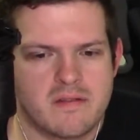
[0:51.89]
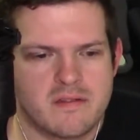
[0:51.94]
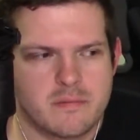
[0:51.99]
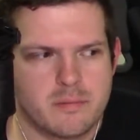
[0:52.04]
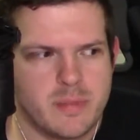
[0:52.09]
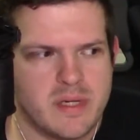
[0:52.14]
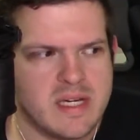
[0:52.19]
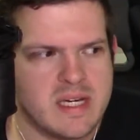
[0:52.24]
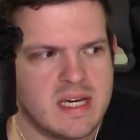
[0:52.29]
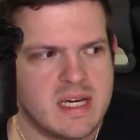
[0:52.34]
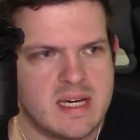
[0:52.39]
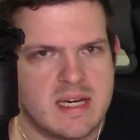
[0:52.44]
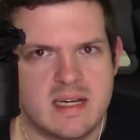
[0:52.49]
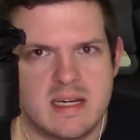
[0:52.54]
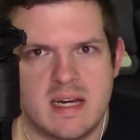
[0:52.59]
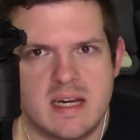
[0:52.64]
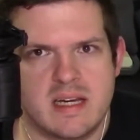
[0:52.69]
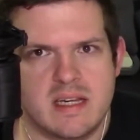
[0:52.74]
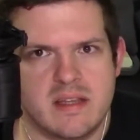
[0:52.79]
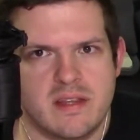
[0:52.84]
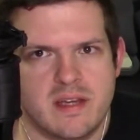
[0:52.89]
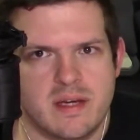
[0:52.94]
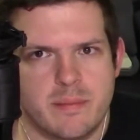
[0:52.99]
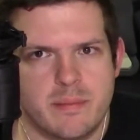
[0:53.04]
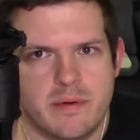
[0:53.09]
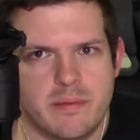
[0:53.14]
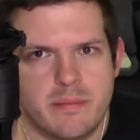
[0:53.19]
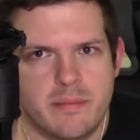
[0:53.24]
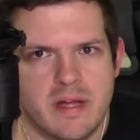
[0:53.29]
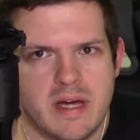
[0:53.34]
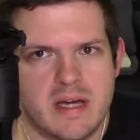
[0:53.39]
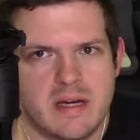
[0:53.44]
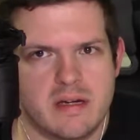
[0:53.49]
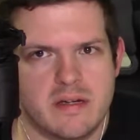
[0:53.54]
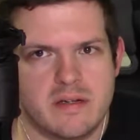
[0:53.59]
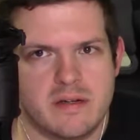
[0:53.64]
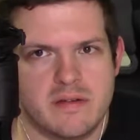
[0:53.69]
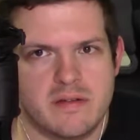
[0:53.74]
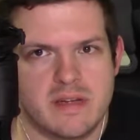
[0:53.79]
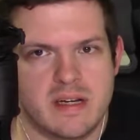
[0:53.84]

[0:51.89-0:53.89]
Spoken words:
speaking in anything but platitudes.